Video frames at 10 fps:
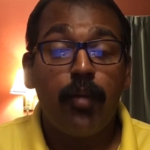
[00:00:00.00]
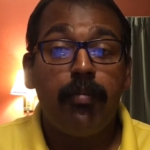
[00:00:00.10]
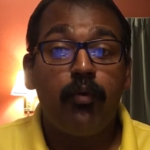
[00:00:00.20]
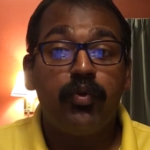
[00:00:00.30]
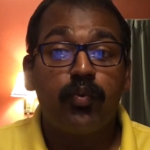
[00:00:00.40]

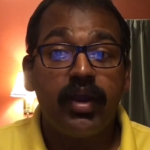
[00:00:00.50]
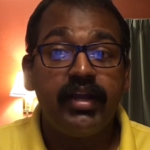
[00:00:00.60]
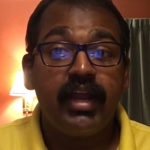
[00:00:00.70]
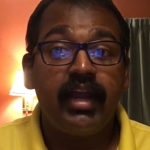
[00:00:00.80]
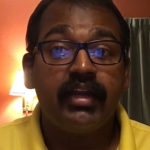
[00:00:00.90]
Both the rate
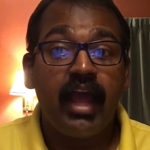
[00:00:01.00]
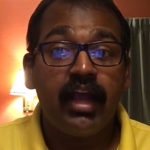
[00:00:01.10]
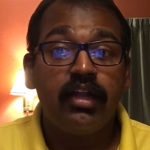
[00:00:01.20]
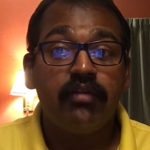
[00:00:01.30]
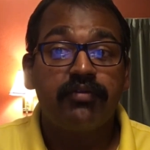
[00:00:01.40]
and
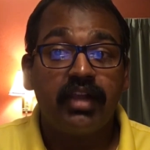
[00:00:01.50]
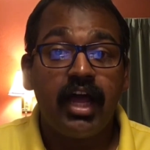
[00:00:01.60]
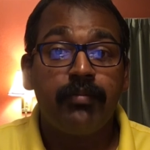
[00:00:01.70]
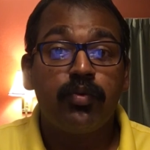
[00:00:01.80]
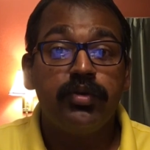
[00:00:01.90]
angle of
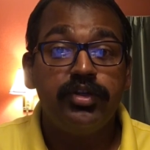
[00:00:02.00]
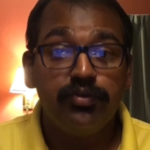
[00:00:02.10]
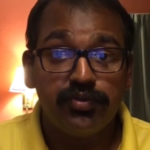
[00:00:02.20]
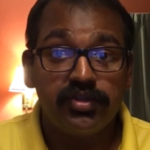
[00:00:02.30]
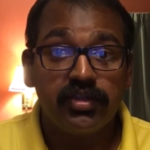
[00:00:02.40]
climb are
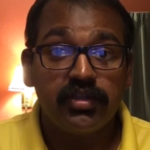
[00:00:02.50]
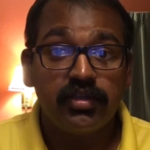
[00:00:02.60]
reduced.